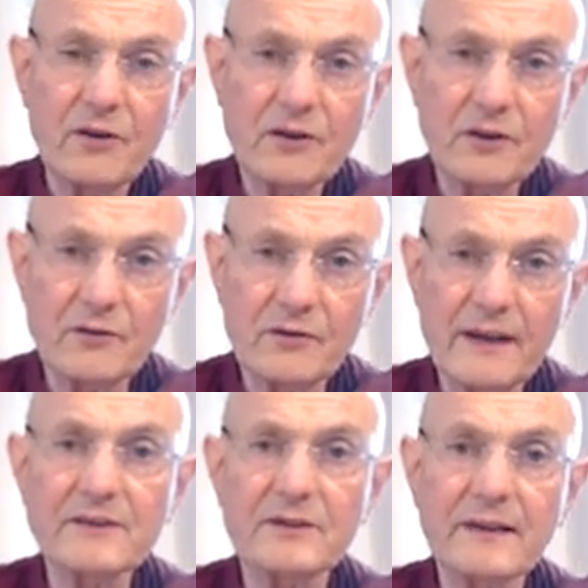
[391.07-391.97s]
you
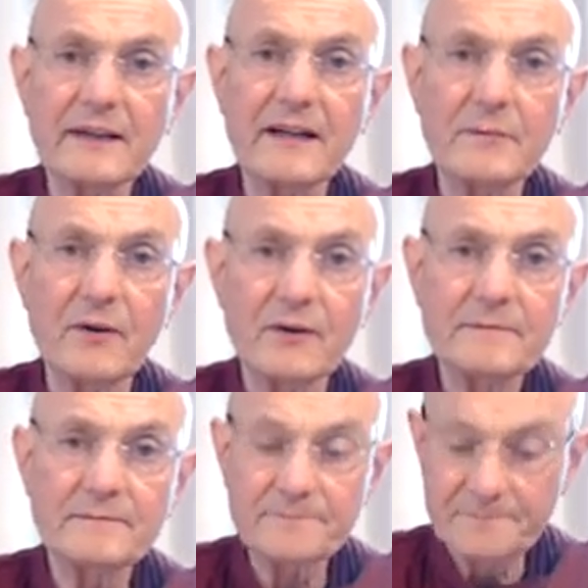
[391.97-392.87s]

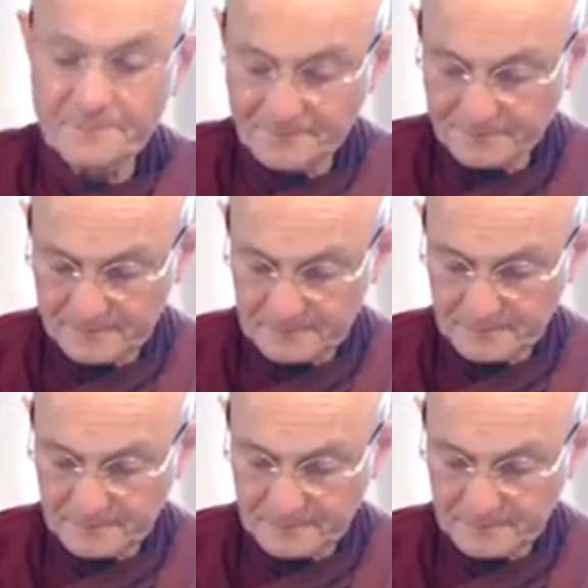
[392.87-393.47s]
into it anymore.